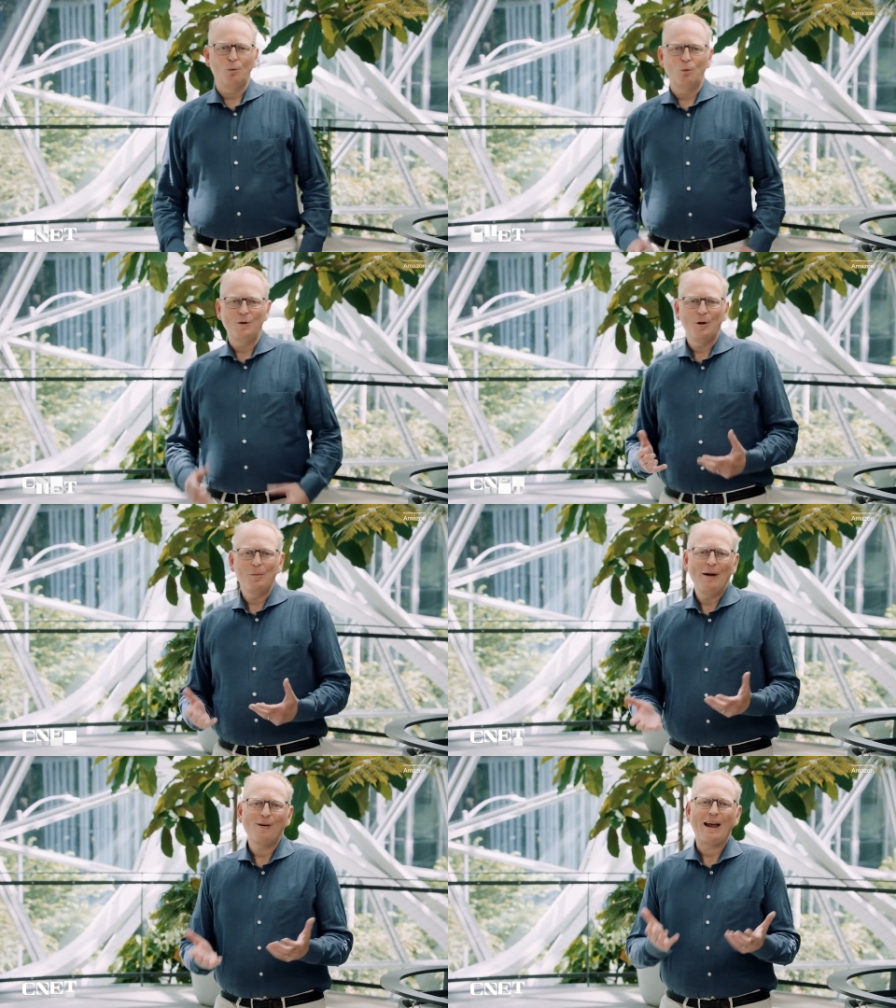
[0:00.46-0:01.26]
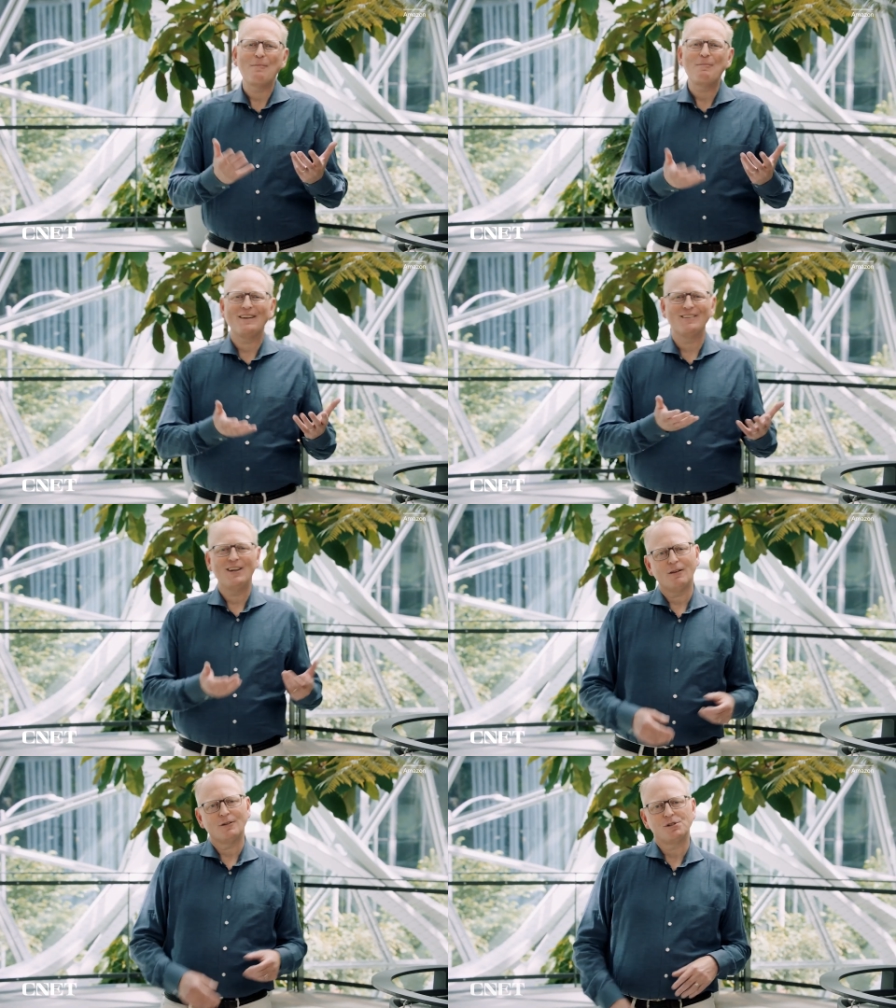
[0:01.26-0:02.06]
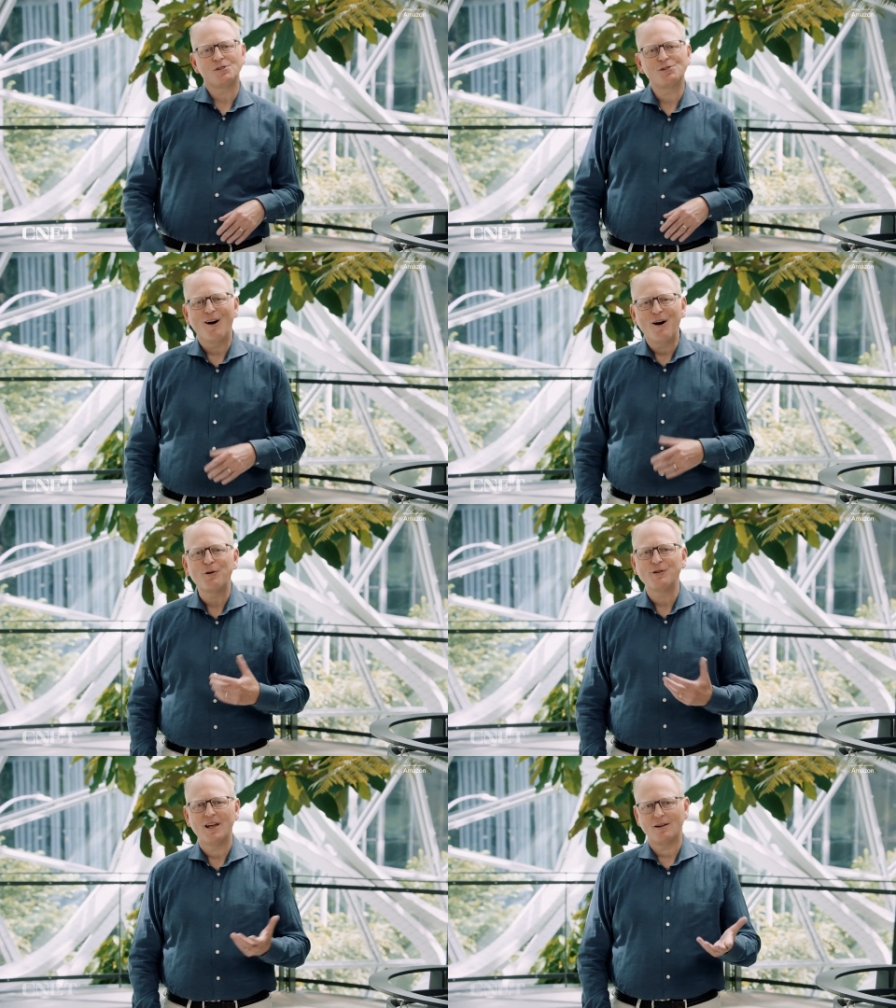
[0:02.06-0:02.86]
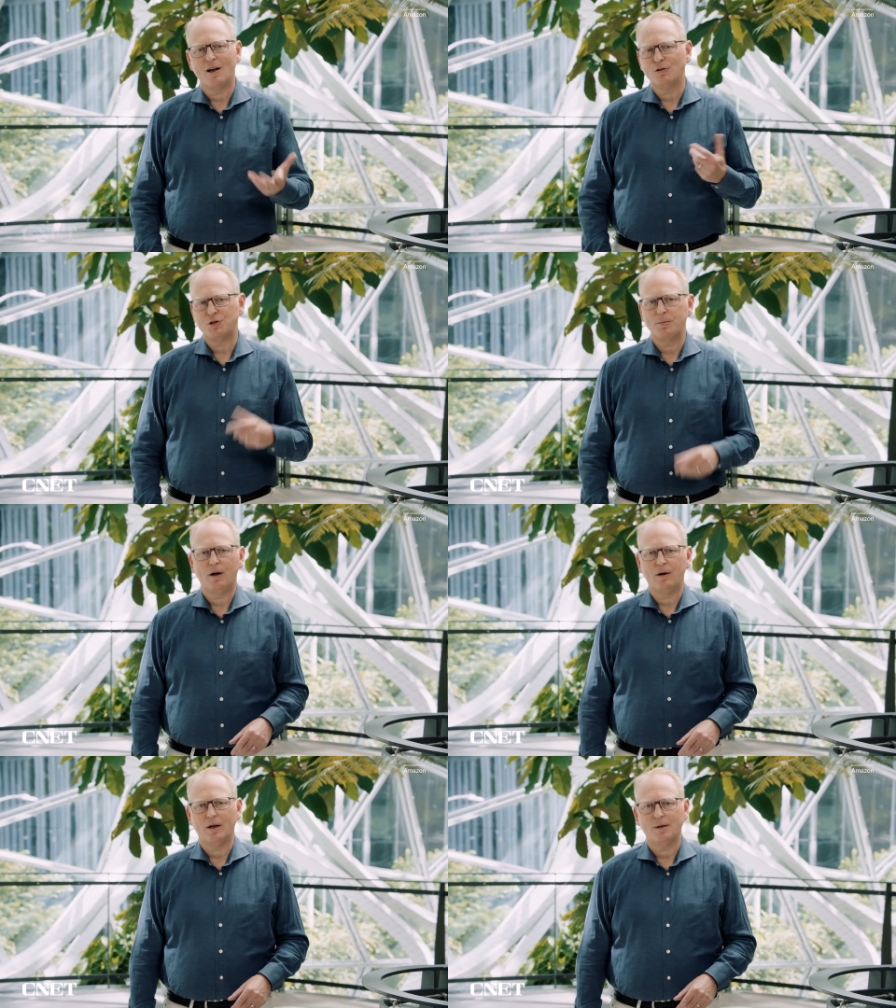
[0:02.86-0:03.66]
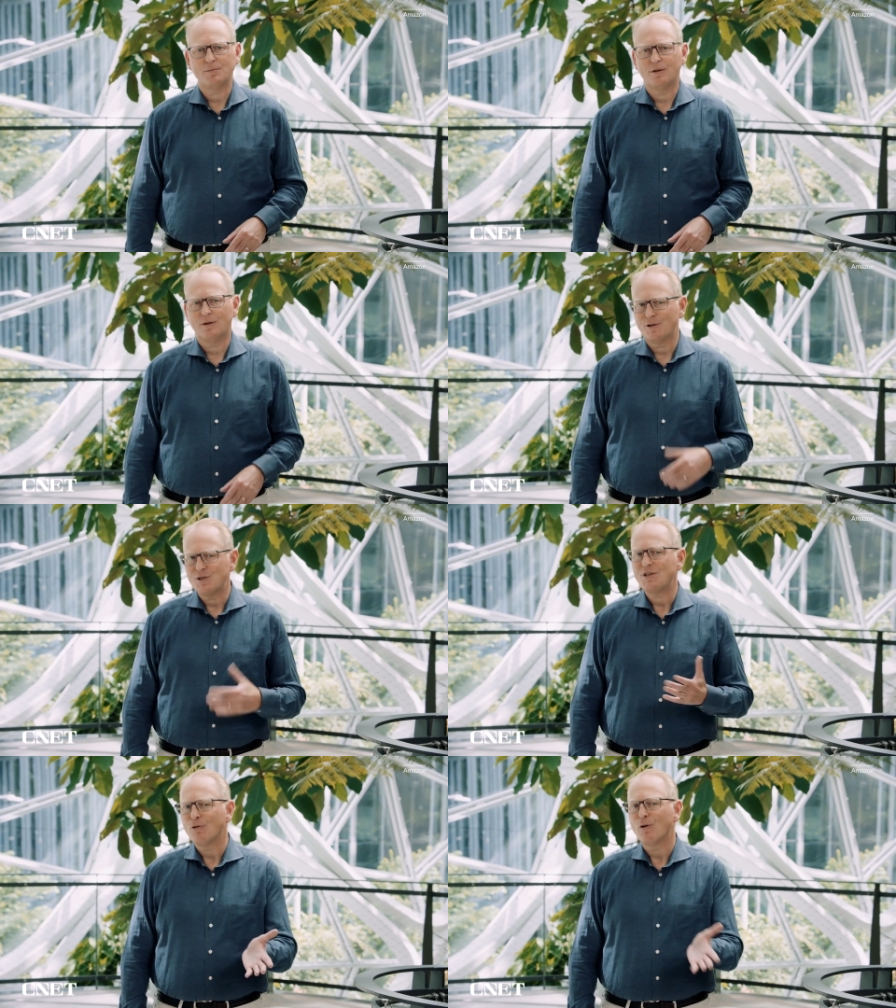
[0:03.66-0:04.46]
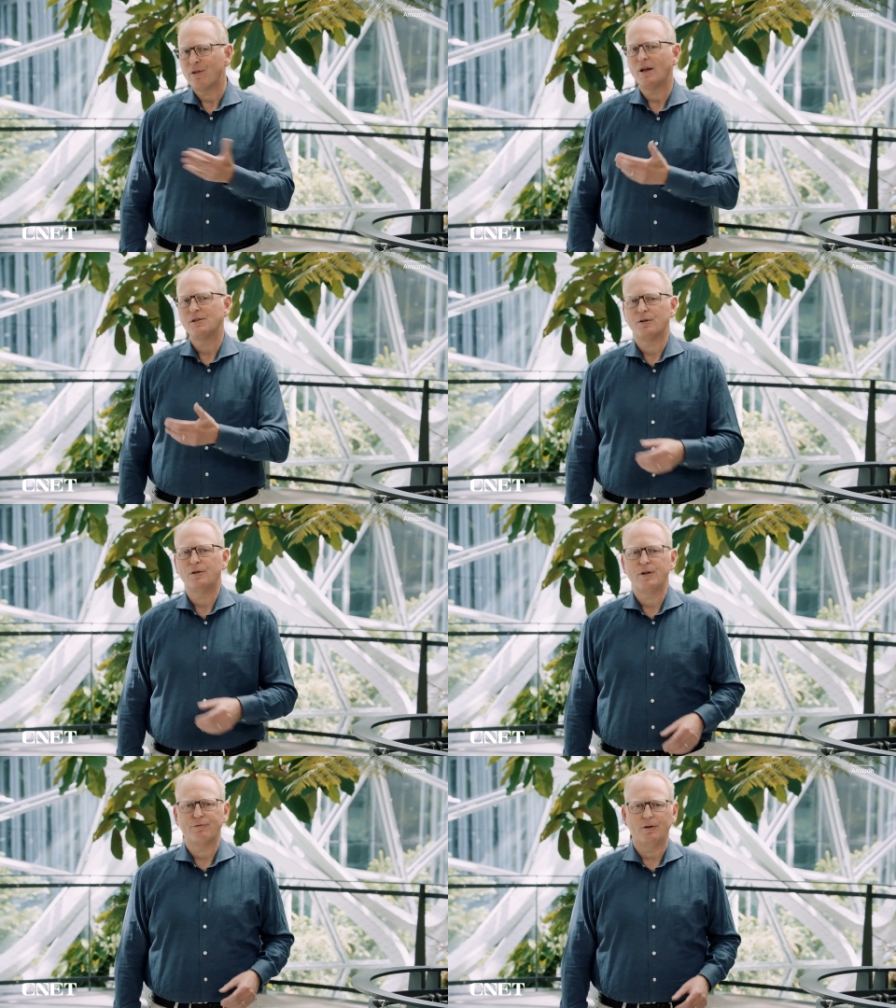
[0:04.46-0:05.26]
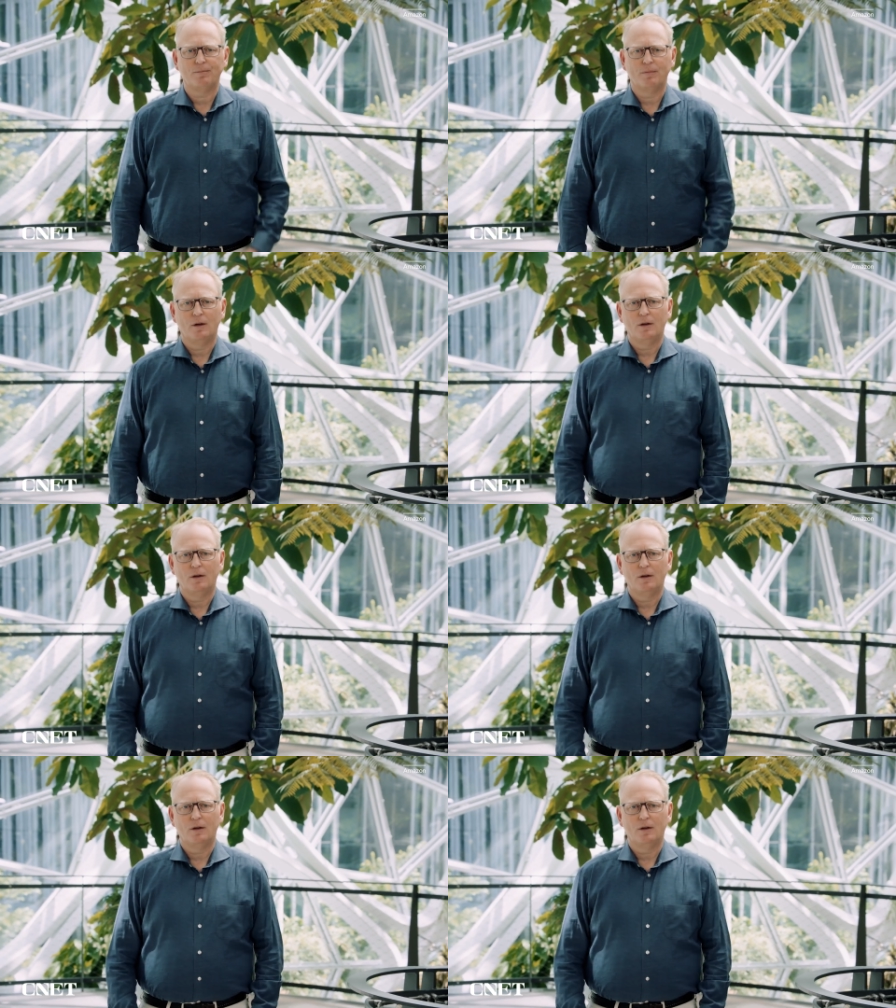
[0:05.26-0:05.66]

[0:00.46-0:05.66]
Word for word: When you compare ambient intelligence to other technology paradigms, there are several things that are different.